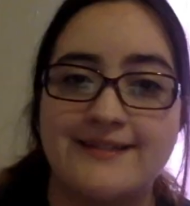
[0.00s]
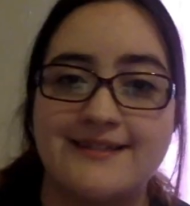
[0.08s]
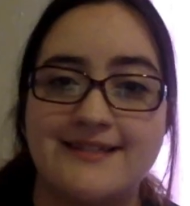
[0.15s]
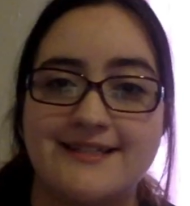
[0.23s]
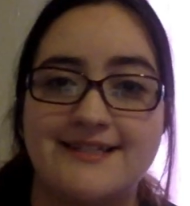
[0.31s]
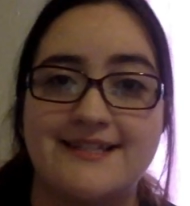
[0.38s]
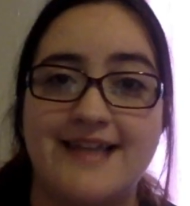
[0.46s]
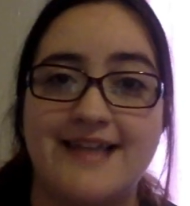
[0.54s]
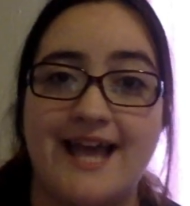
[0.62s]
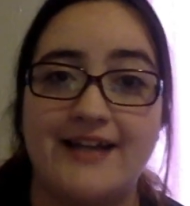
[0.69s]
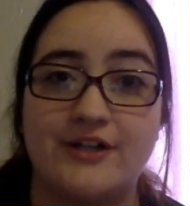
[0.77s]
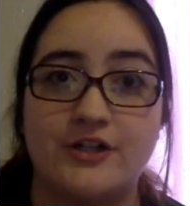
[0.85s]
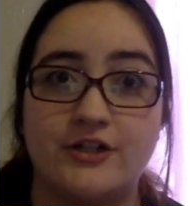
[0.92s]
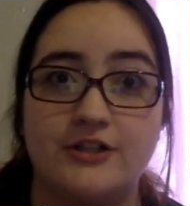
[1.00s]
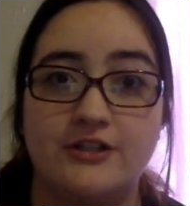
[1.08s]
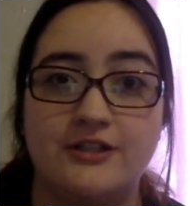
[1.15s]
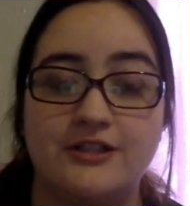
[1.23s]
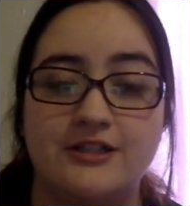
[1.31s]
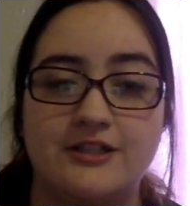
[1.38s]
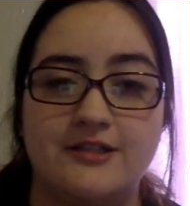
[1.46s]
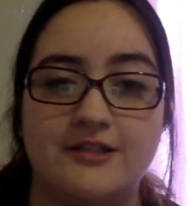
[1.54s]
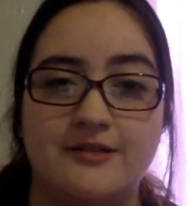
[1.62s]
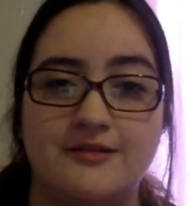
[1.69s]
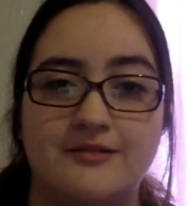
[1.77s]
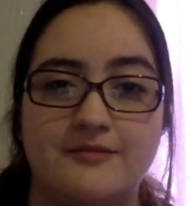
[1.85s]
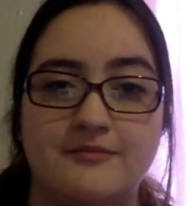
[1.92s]
this is That Girl
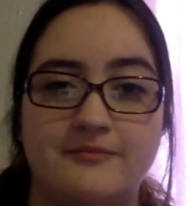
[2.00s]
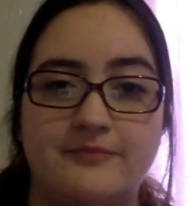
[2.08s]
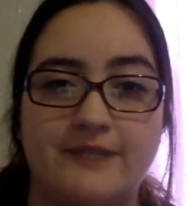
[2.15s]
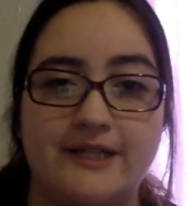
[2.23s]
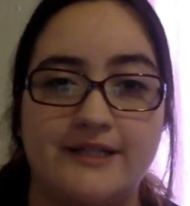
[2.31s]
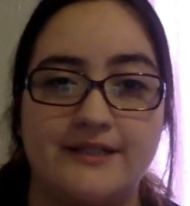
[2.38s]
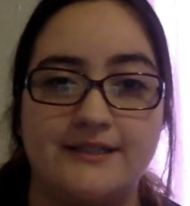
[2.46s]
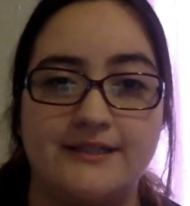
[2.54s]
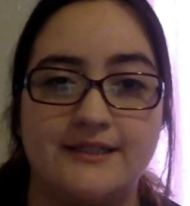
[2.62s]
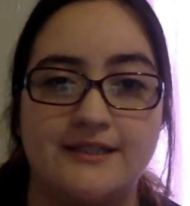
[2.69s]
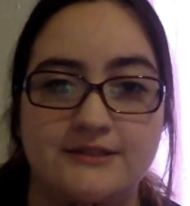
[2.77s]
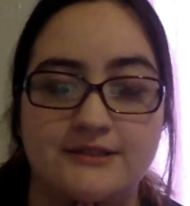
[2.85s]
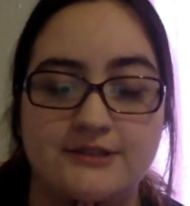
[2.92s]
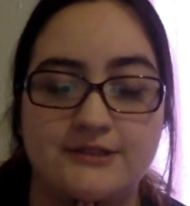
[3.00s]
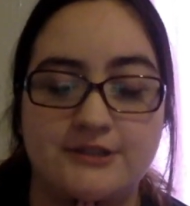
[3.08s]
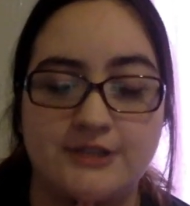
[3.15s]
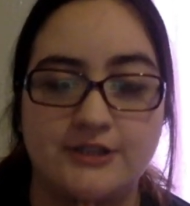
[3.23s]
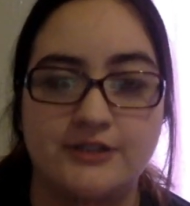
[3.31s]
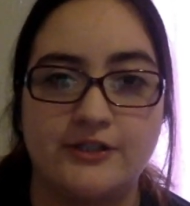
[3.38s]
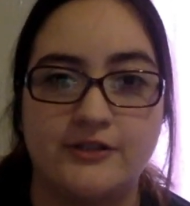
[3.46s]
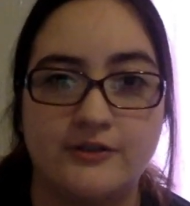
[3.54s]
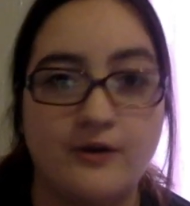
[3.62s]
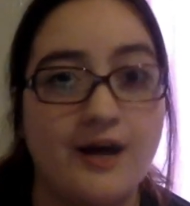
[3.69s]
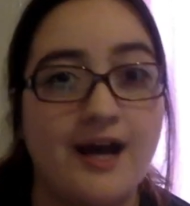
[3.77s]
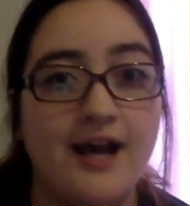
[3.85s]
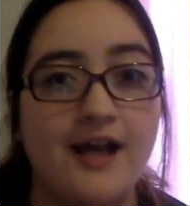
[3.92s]
by Jung Yong
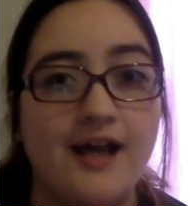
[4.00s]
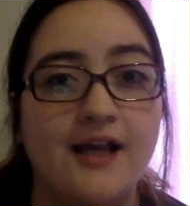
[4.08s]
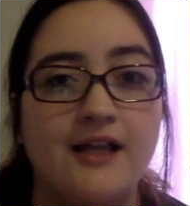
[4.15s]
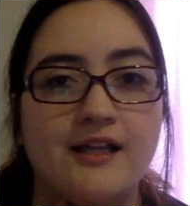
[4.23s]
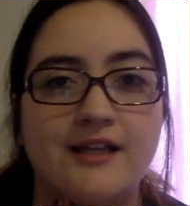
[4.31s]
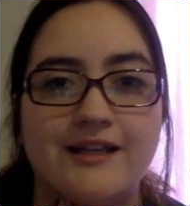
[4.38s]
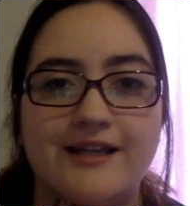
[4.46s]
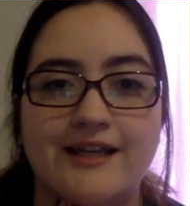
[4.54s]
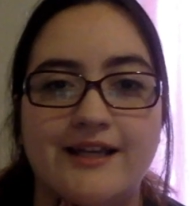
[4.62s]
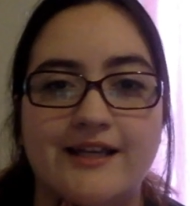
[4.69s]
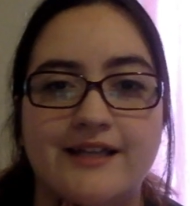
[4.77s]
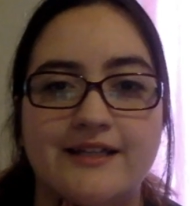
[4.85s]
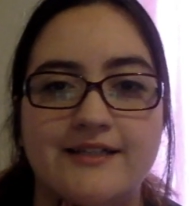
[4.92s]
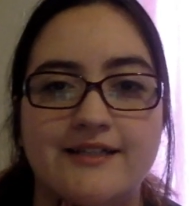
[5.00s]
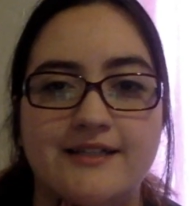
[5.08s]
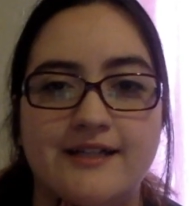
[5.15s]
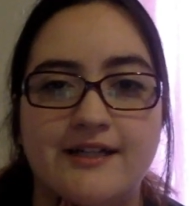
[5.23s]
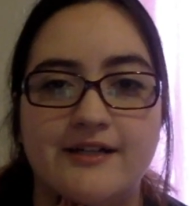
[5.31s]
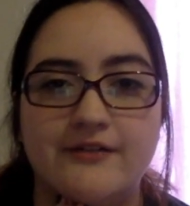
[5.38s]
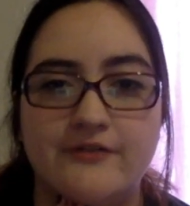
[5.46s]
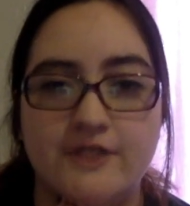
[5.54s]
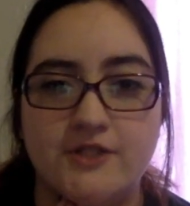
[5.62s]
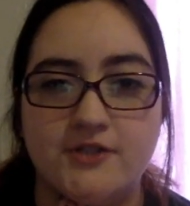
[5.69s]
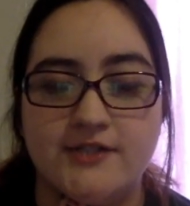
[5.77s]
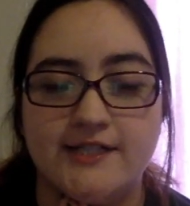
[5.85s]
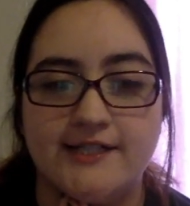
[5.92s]
Hwa and
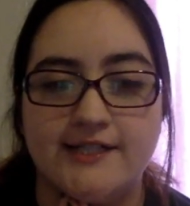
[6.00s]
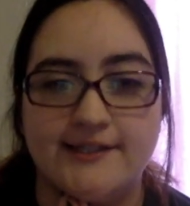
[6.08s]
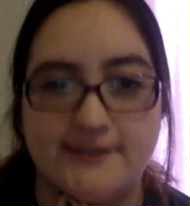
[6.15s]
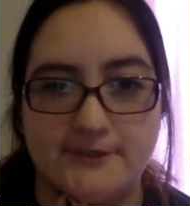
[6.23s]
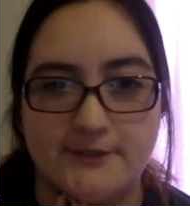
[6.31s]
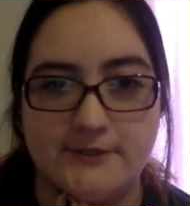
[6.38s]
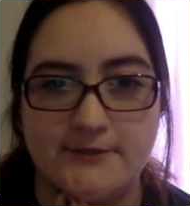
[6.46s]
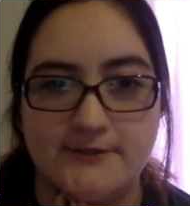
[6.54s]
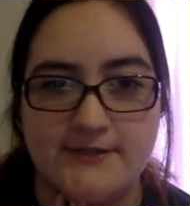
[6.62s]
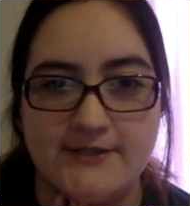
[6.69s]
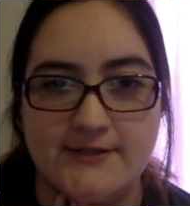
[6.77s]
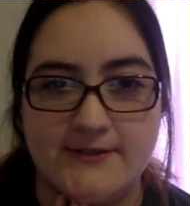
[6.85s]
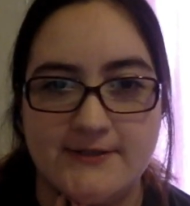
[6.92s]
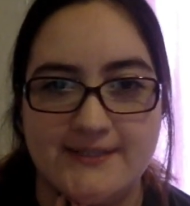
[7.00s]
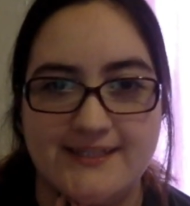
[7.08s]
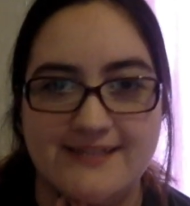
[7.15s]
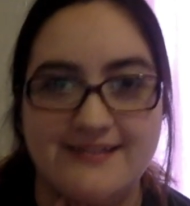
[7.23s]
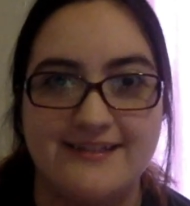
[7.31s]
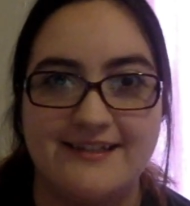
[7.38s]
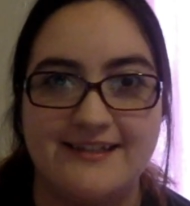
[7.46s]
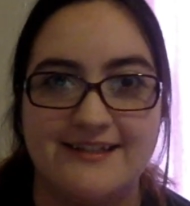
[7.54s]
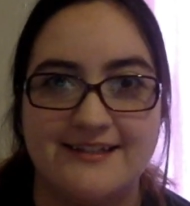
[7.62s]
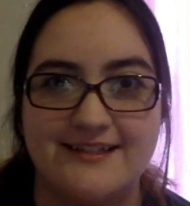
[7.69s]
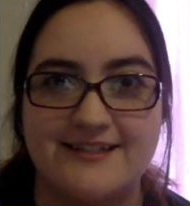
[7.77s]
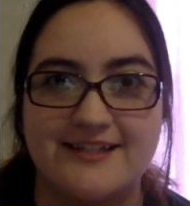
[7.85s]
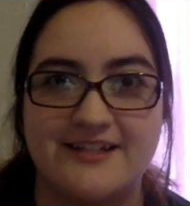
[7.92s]
featuring Loco. So
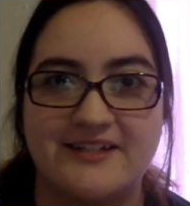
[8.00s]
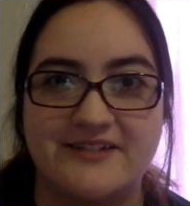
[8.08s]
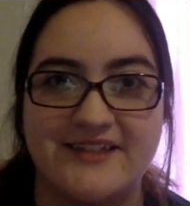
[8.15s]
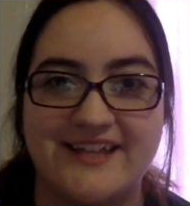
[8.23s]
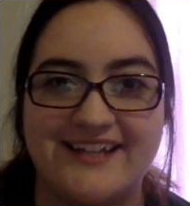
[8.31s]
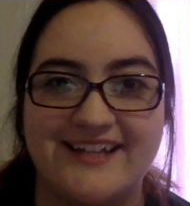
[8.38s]
let's get on with it.